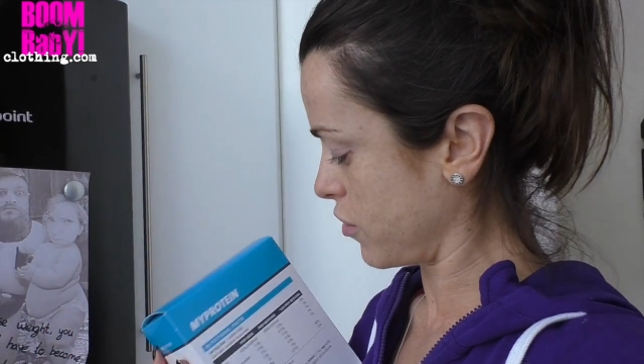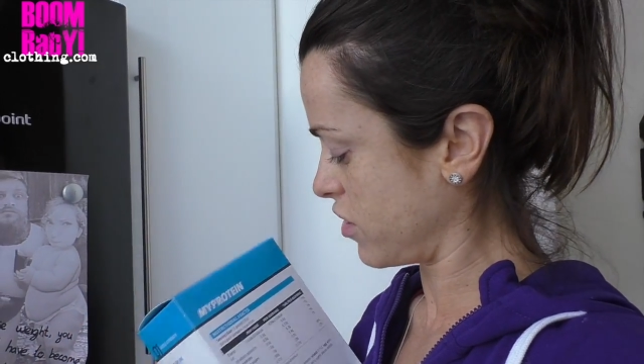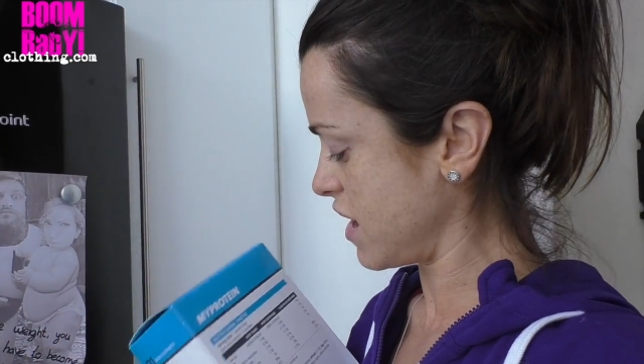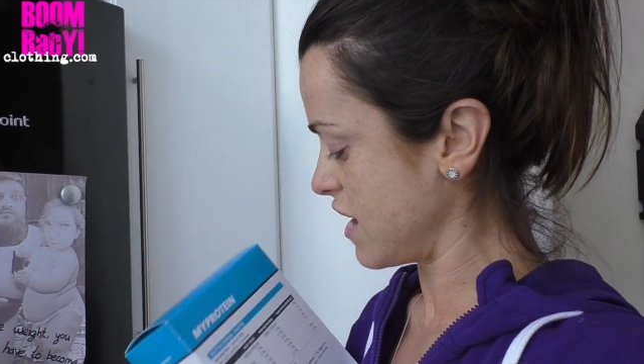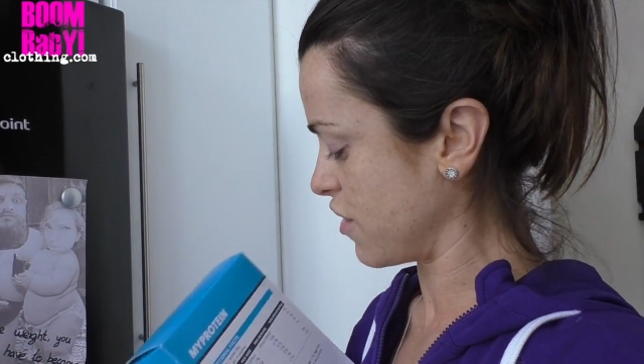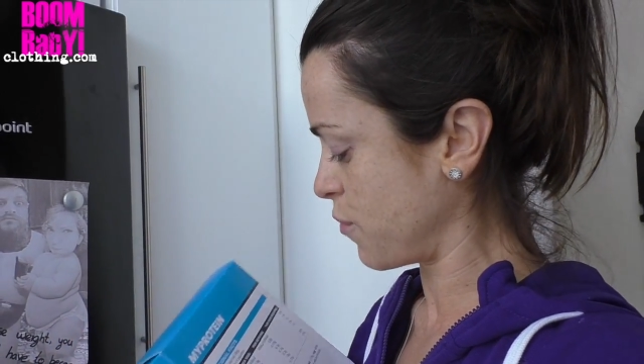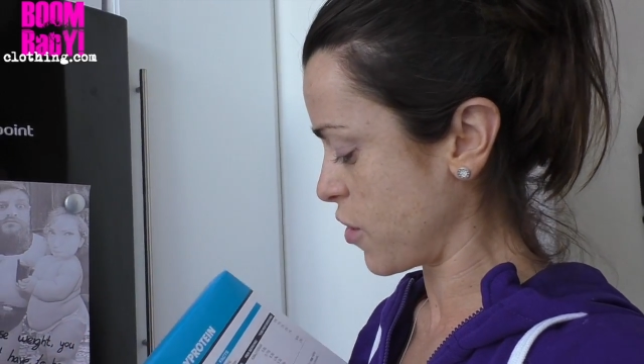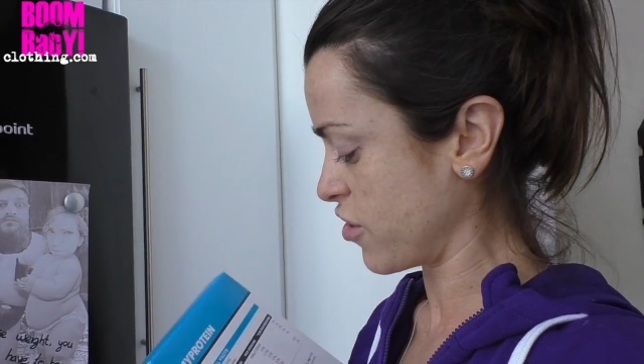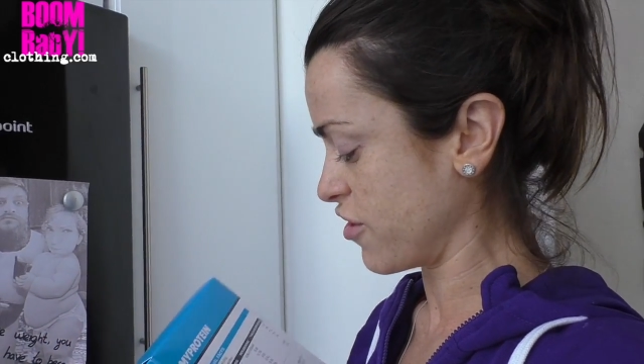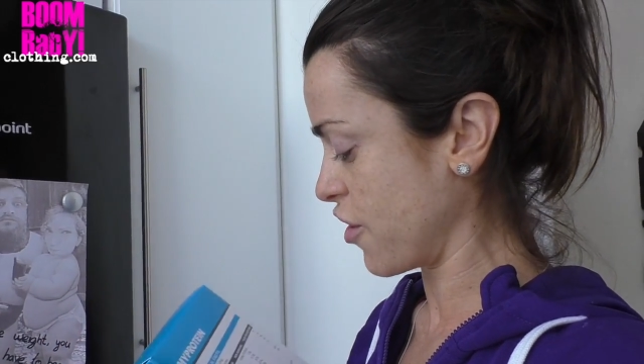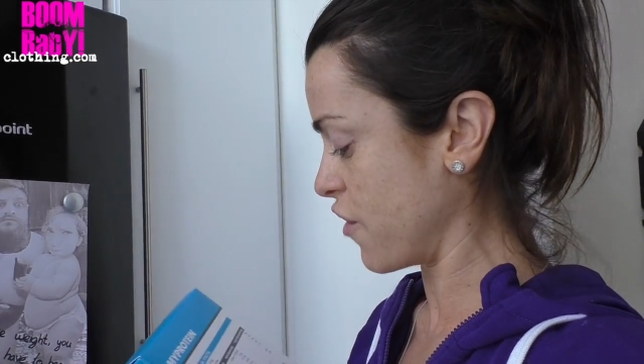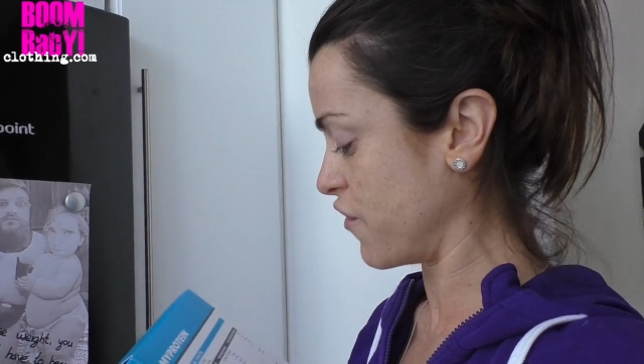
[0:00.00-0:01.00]
But these, per
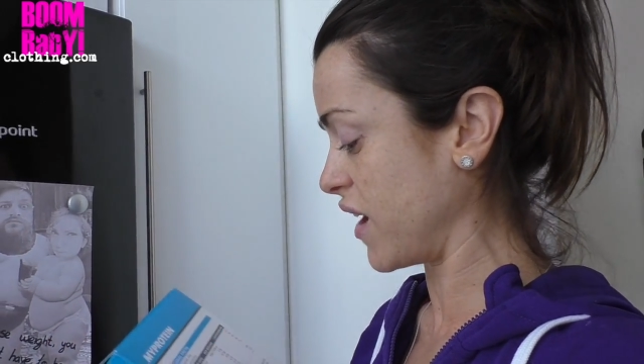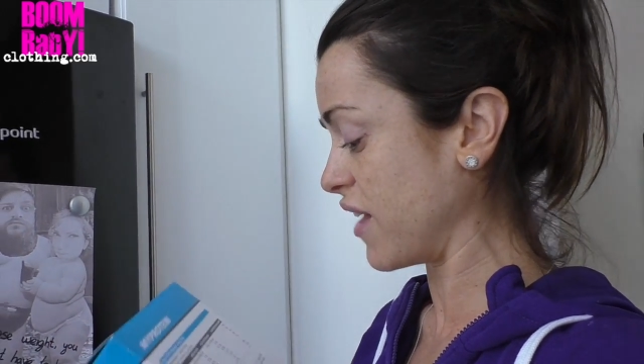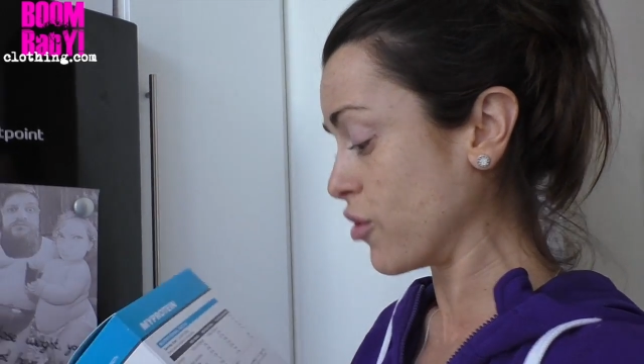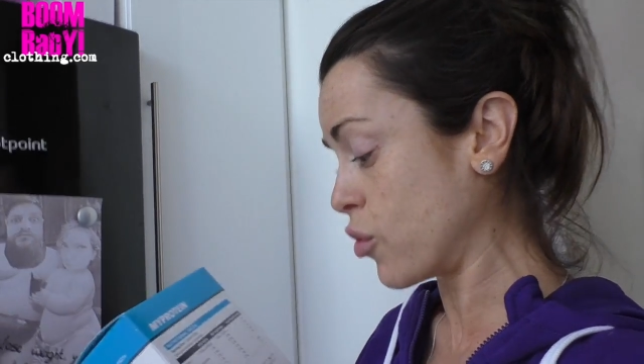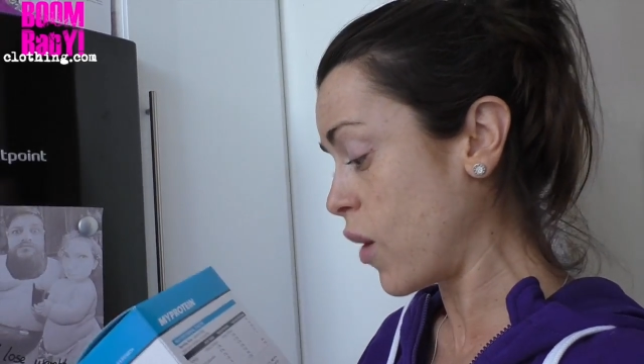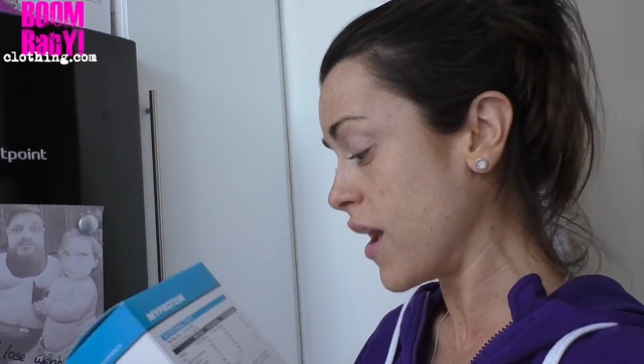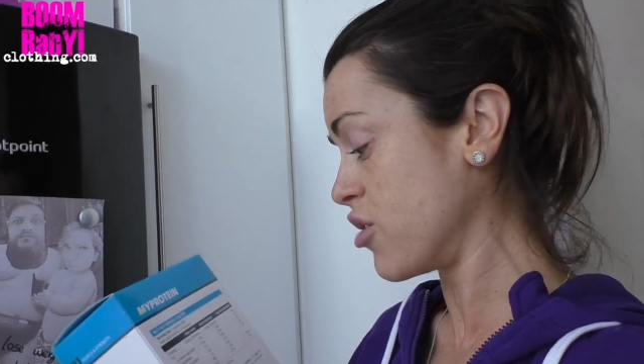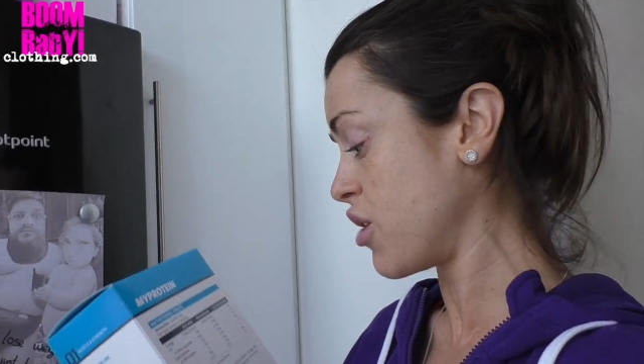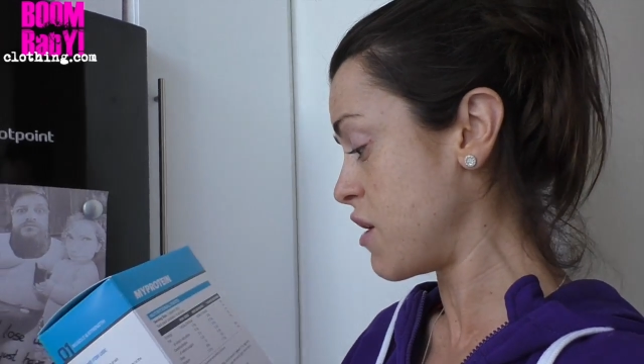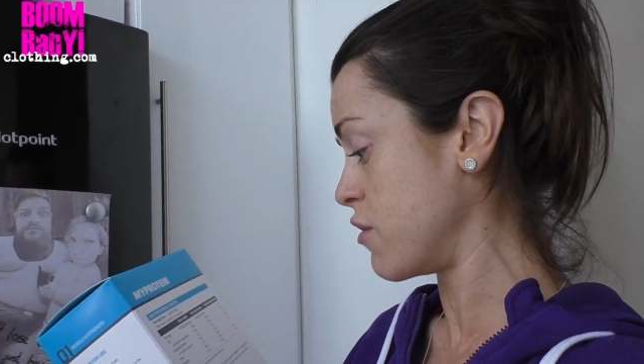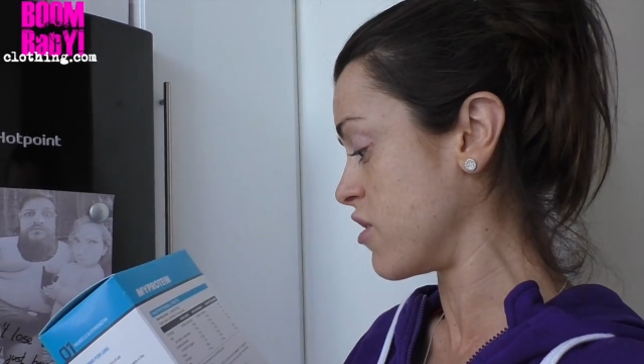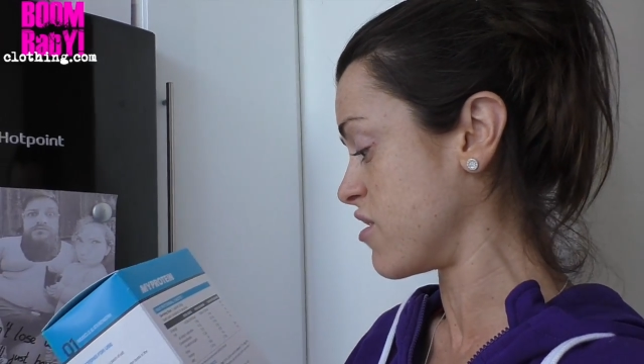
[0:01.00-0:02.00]
serving, and they're quite a
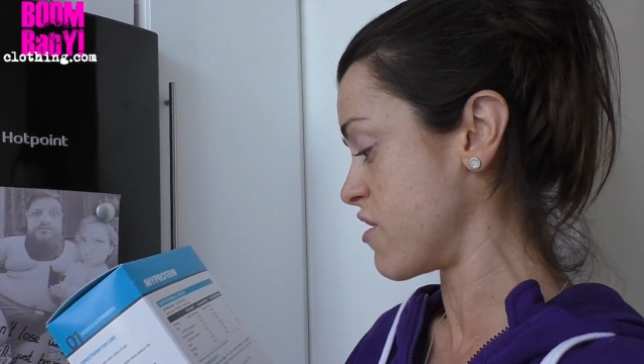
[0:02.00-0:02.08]
generous